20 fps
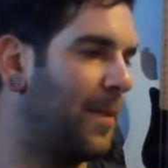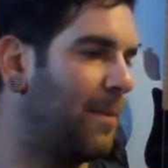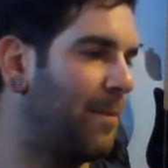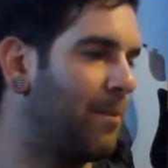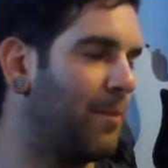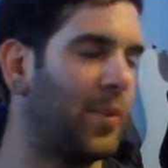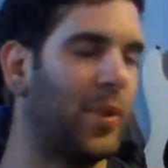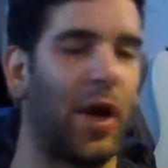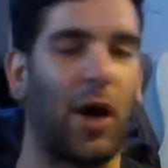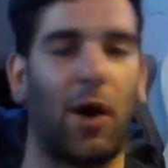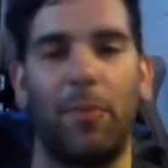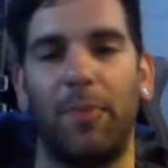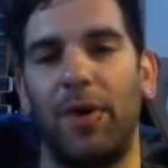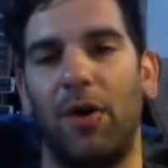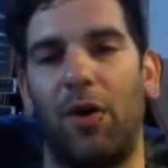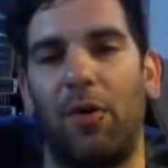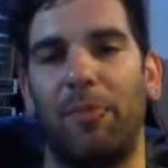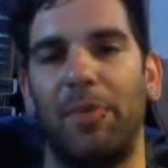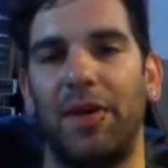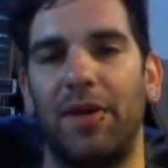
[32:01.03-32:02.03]
But that'll all
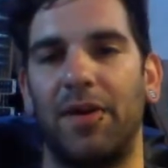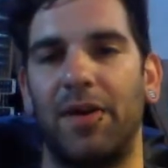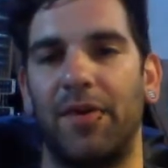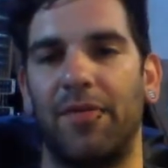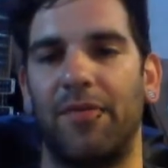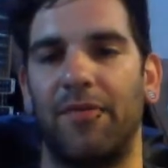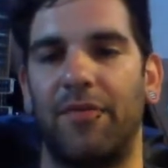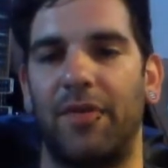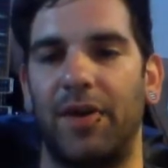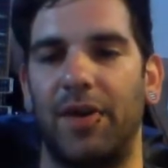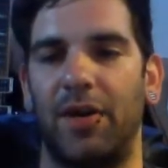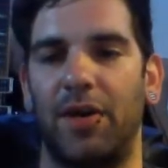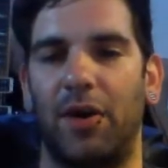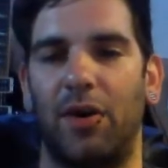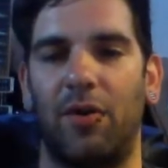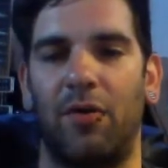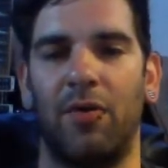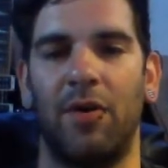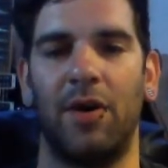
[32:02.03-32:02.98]
be a different video.